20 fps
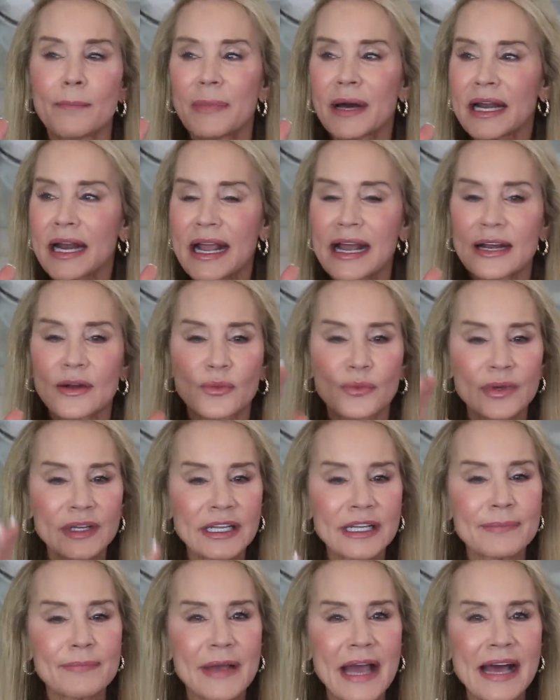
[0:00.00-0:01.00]
but I had a
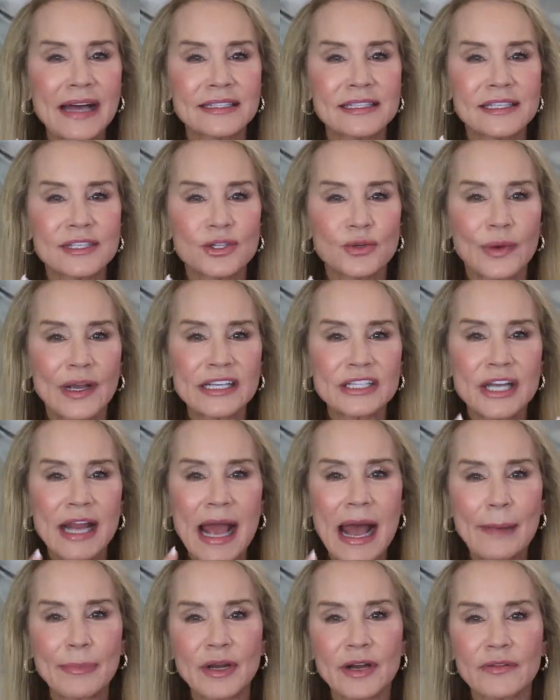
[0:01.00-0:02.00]
really bad situation
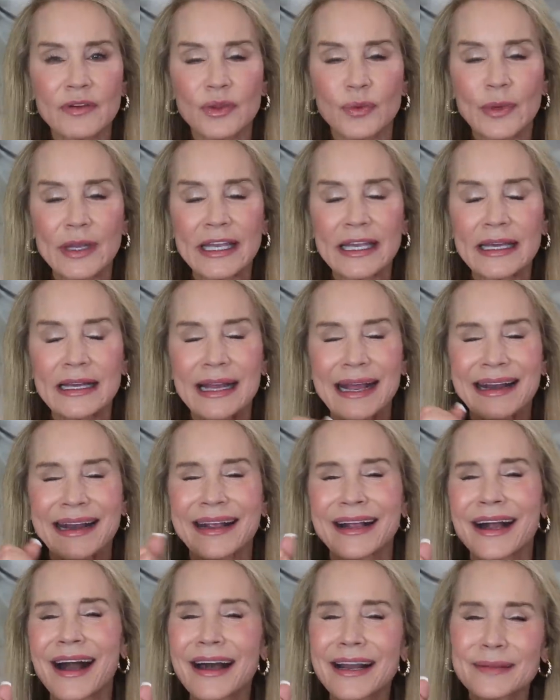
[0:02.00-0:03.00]
happen over the weekend, and
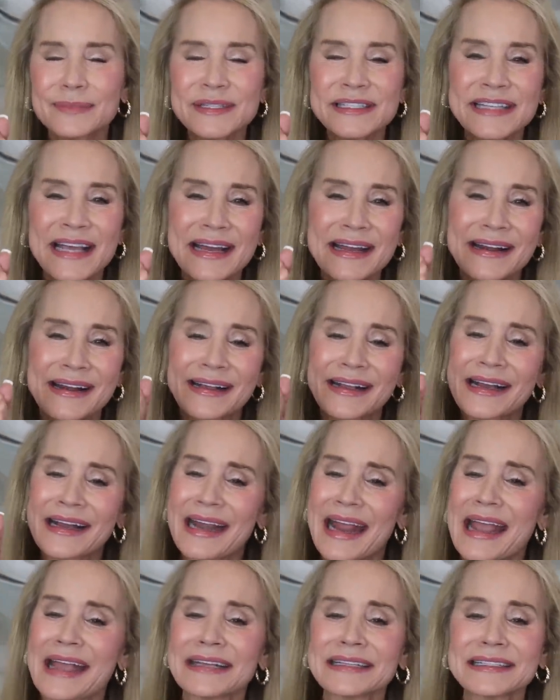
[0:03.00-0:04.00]
I got upset and I
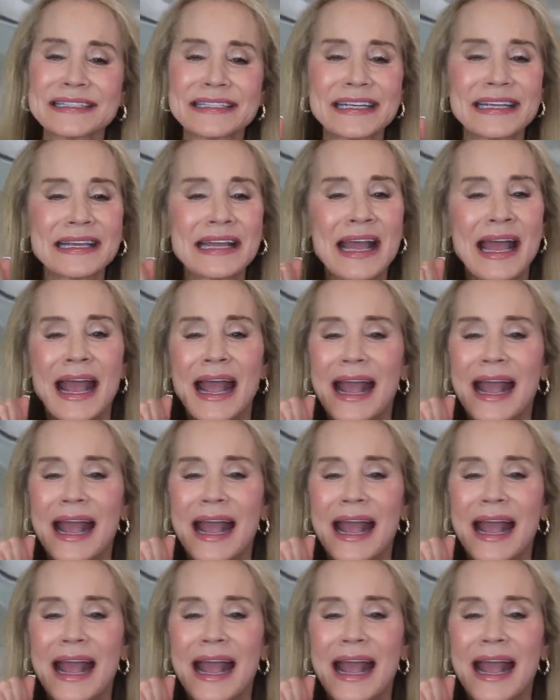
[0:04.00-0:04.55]
got angsty,